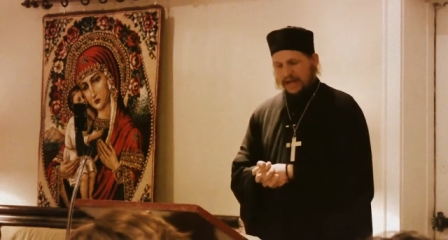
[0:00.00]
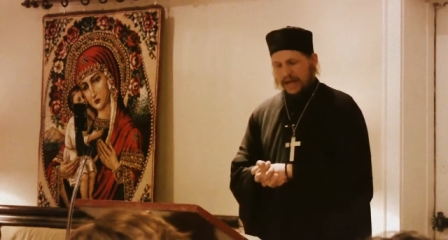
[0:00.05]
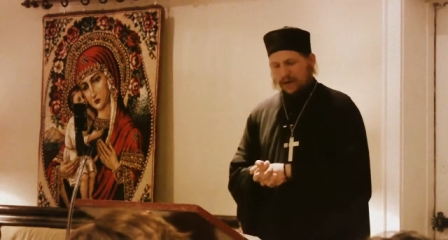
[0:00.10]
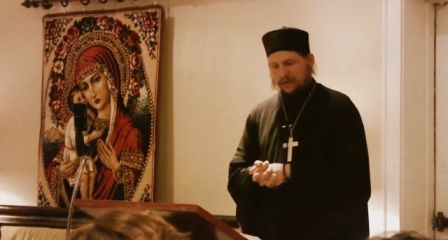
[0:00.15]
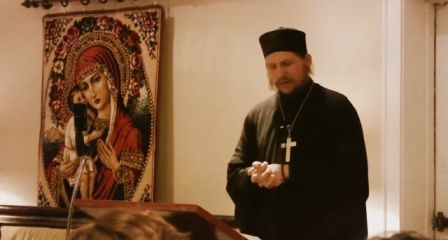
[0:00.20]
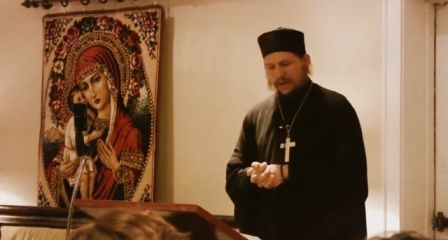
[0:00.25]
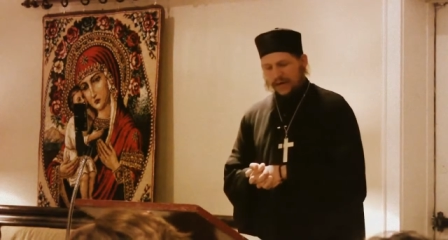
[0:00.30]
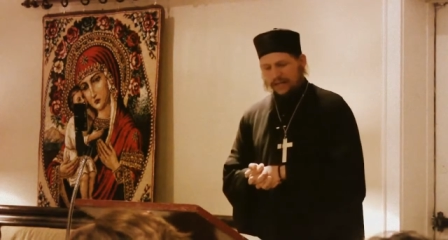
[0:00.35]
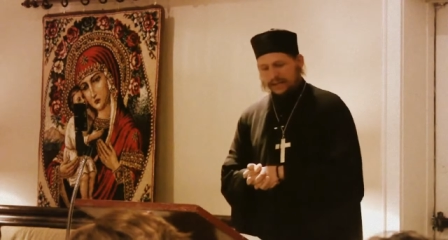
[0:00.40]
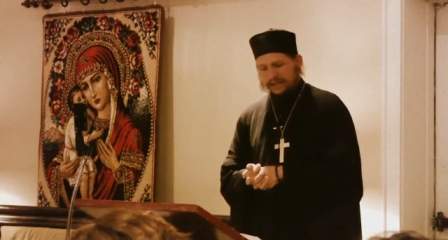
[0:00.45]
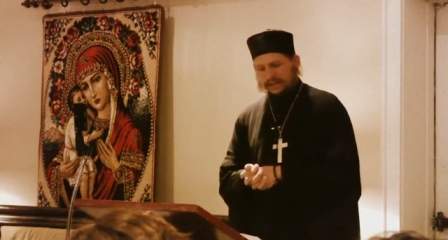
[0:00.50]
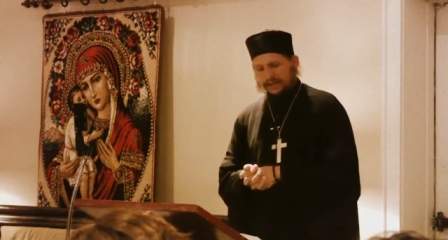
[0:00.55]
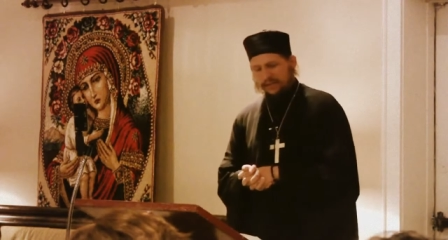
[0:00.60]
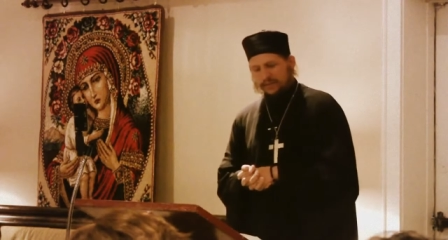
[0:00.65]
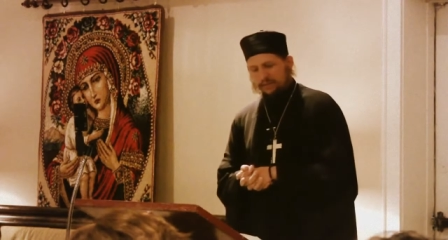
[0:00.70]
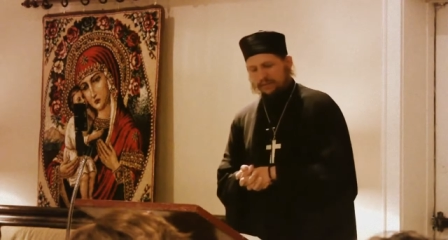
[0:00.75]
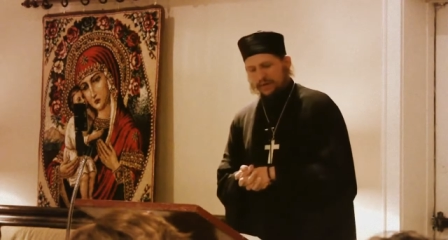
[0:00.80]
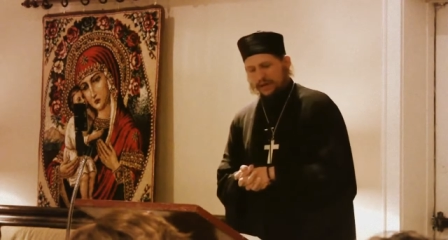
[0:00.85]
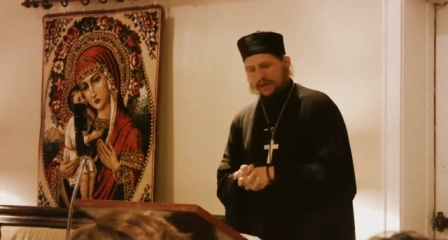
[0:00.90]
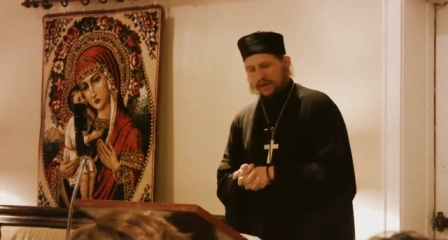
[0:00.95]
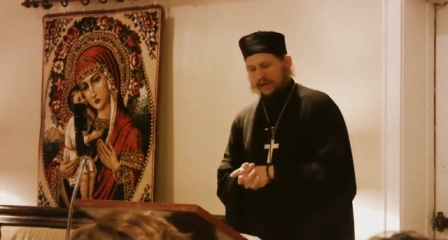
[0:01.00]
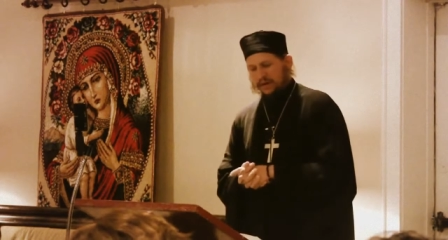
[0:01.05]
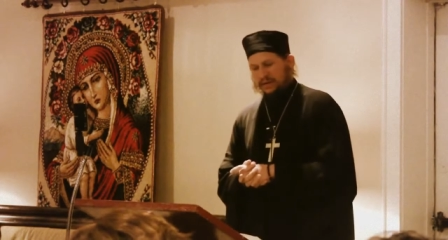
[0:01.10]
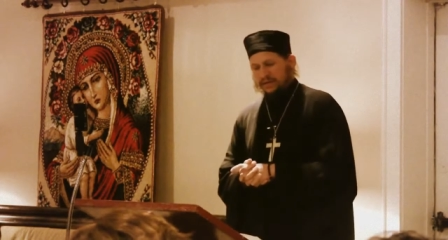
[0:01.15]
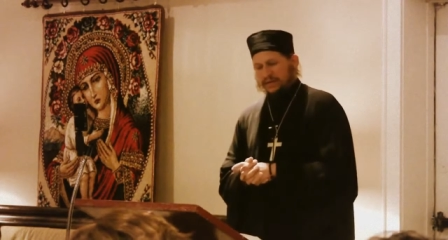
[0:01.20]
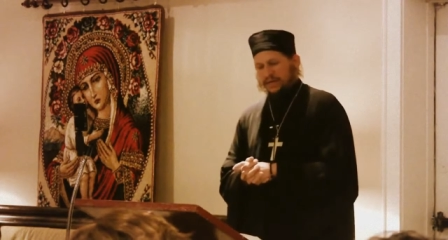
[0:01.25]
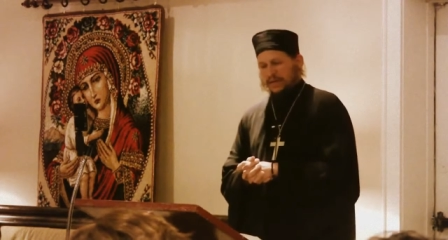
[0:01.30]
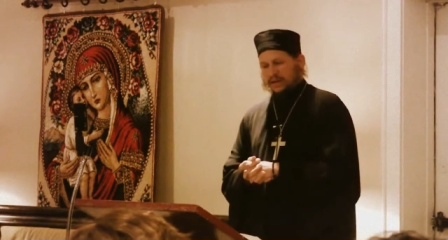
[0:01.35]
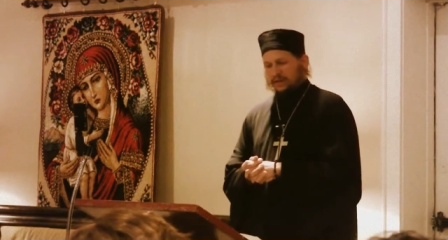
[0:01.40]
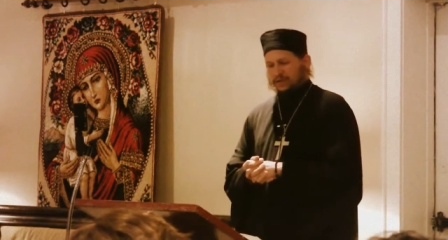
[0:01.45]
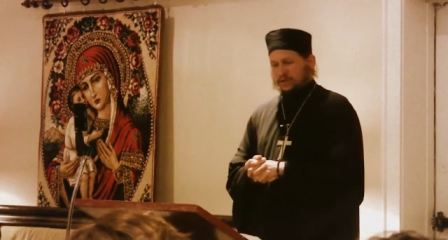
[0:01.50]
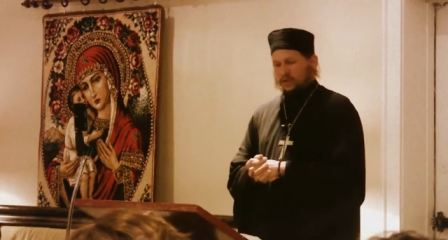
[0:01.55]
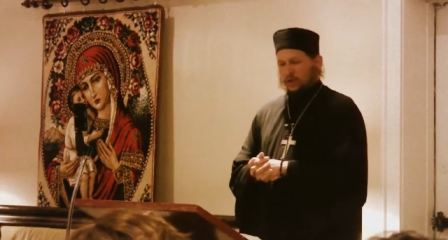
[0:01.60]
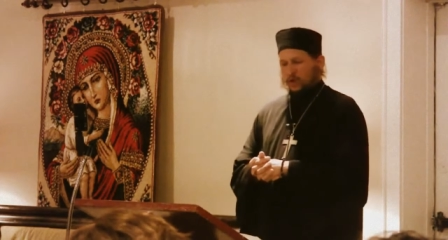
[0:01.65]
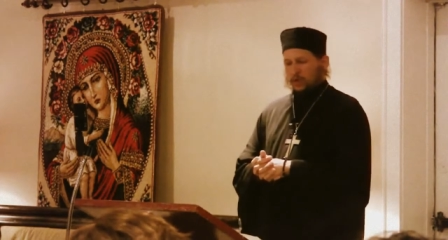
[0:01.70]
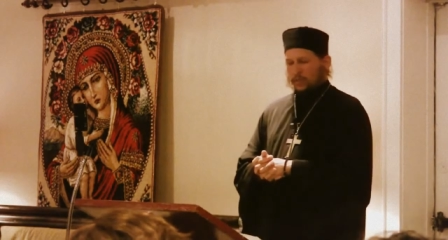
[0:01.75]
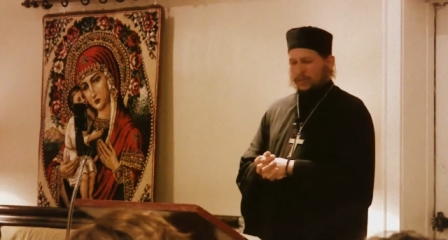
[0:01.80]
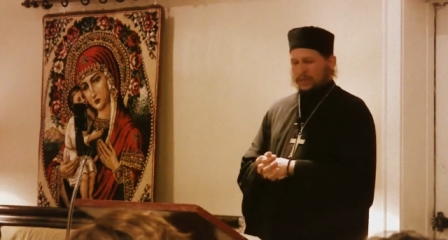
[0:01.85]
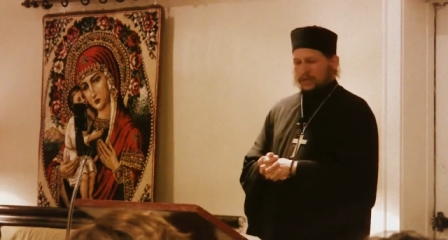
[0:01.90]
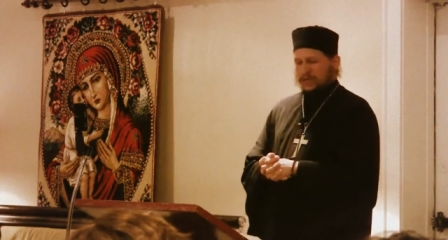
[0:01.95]
I rang the little bell, and the elder
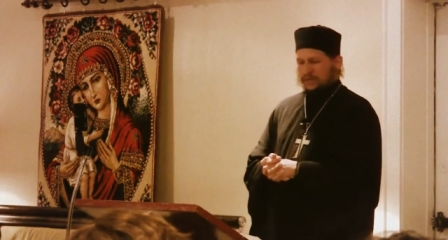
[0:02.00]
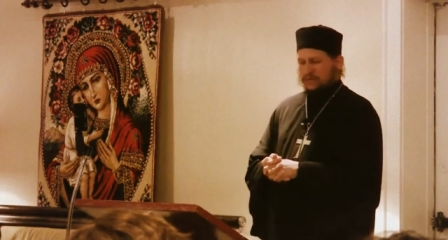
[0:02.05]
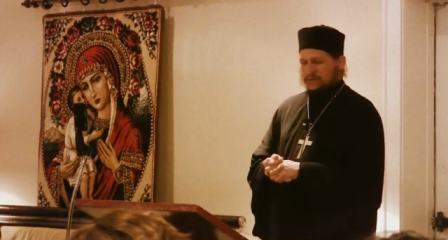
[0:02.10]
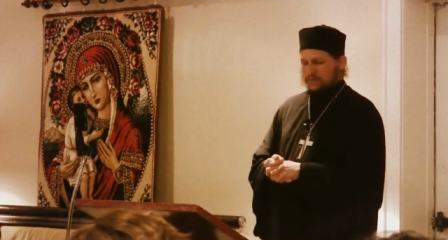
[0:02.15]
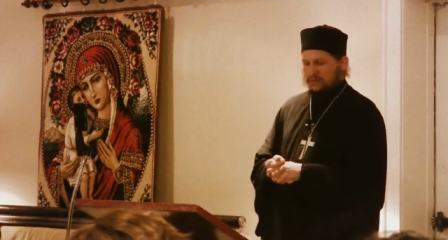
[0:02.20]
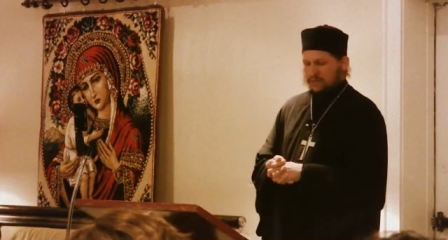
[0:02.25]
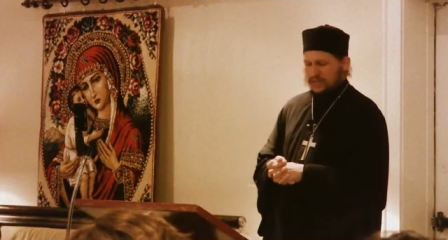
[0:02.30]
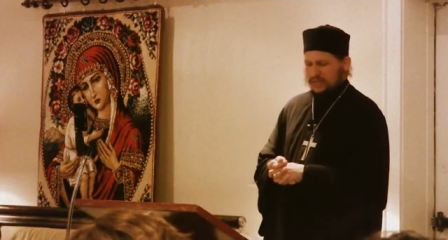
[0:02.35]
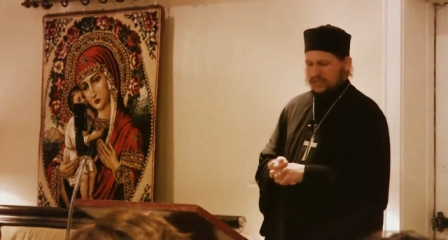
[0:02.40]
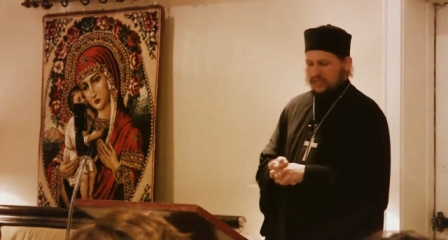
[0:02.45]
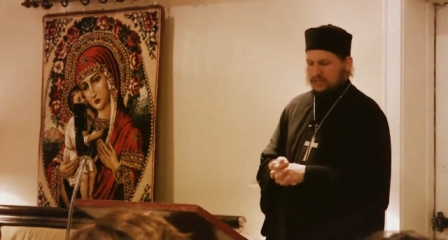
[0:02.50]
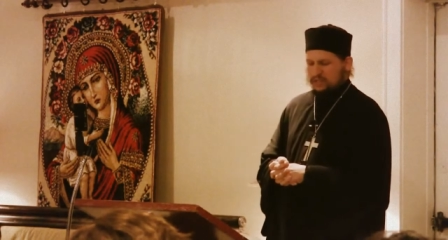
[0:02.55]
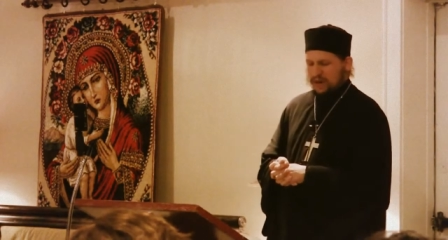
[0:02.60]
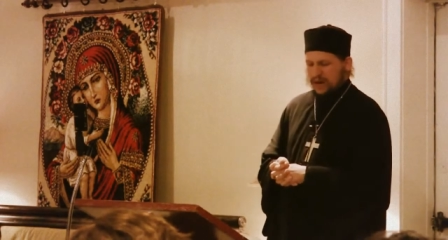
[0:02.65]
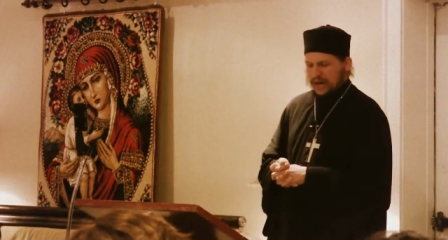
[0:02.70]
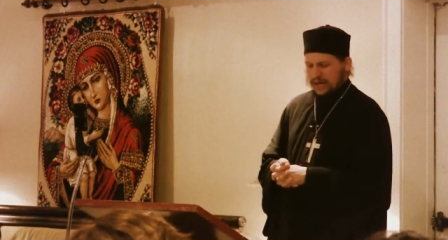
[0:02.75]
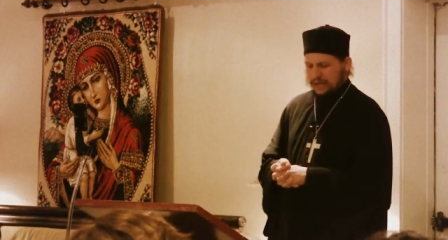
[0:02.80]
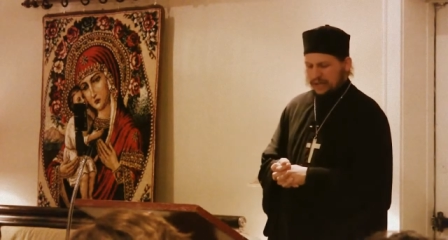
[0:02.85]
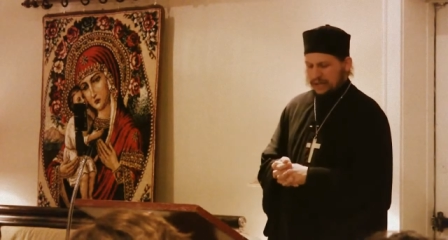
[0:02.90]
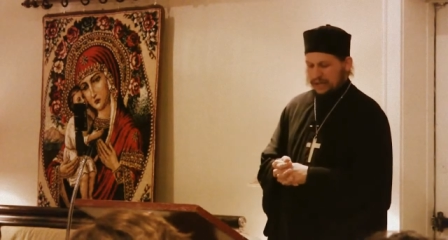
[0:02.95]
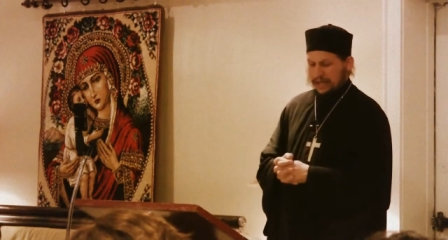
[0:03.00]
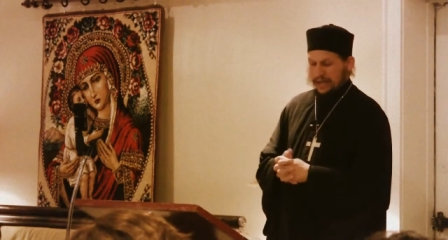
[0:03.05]
opened up for me, smiling.